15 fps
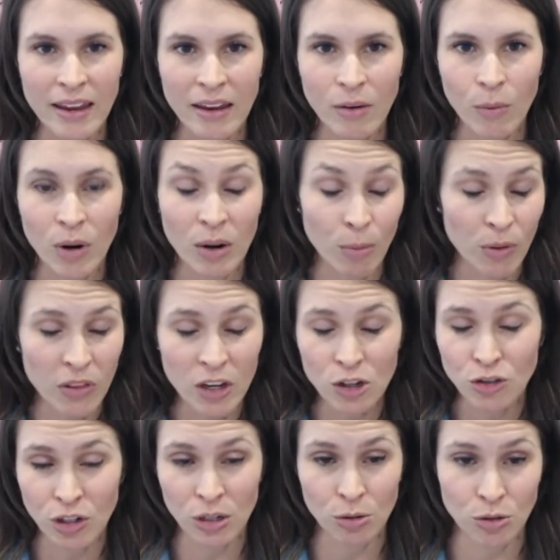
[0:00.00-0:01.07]
when the
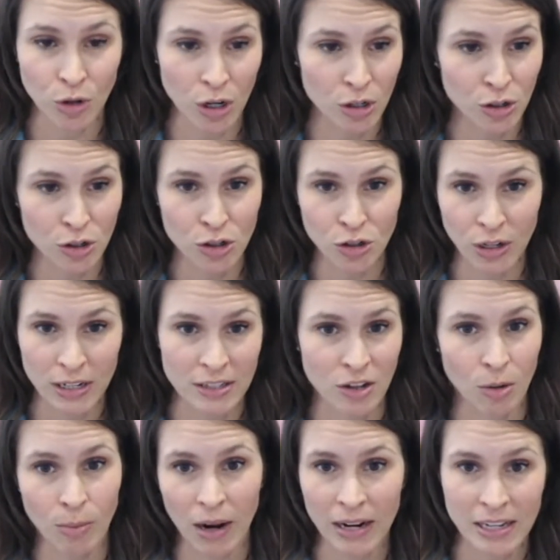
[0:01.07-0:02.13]
adrenals are under stress and our
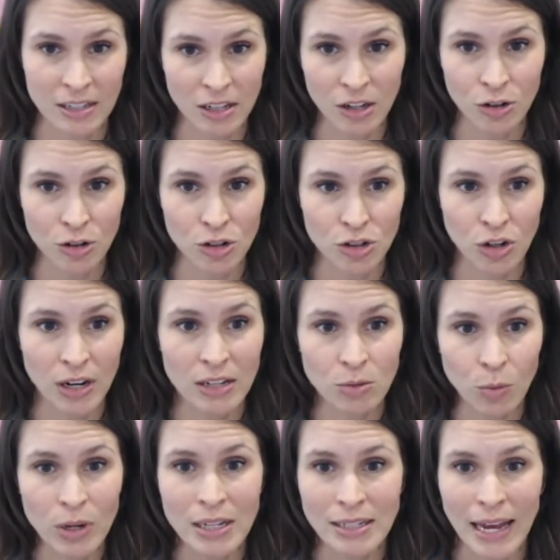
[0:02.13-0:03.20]
body's under stress,
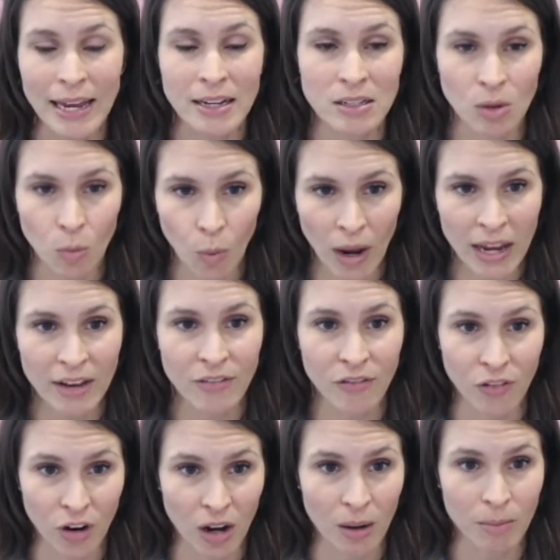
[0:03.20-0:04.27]
what it takes away
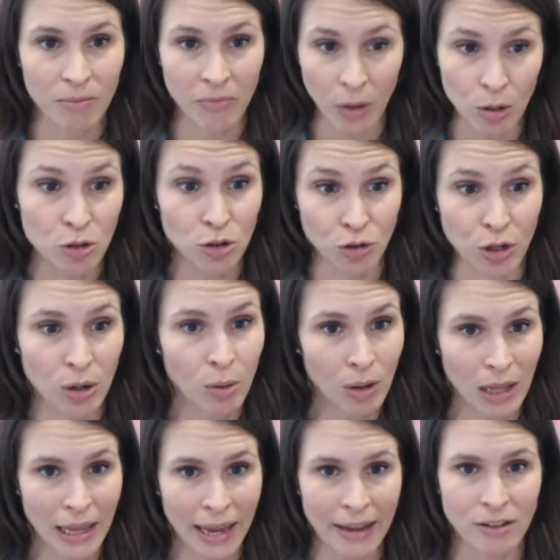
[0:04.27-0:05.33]
from those adrenal
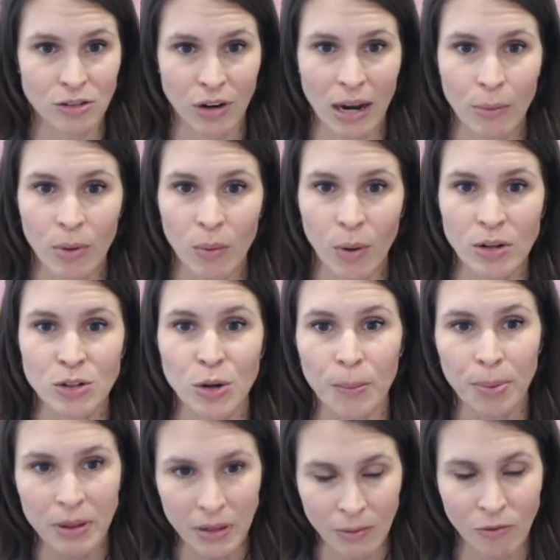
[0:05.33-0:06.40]
glands, right? We want to
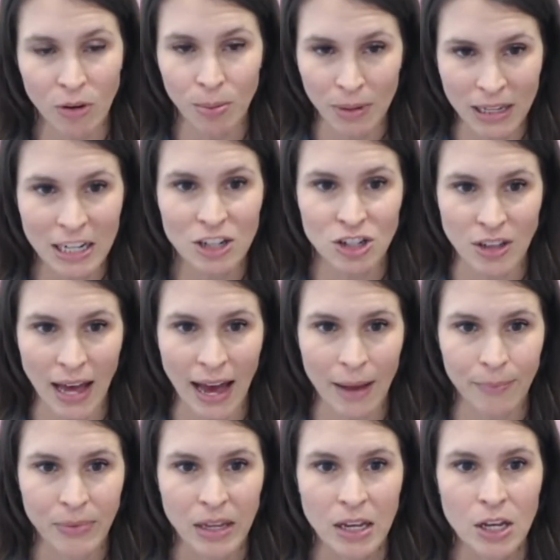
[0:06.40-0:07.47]
replenish
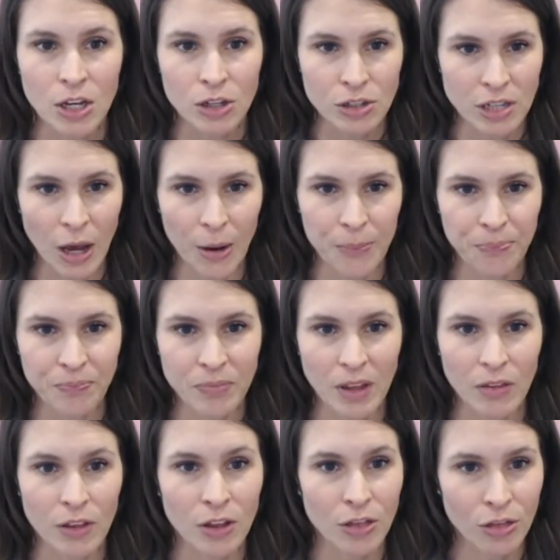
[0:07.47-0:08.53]
that. So
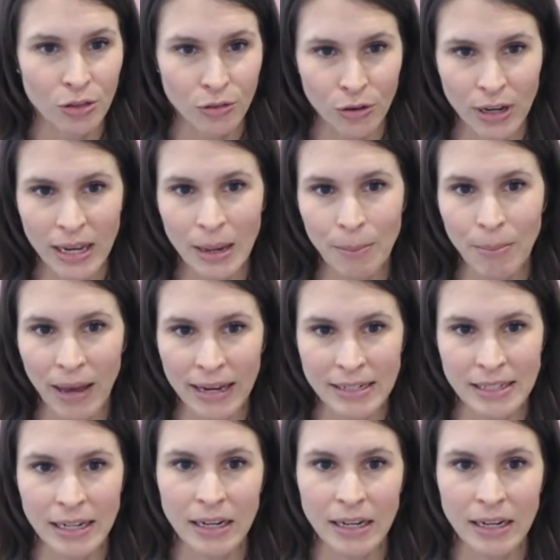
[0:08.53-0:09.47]
the three basic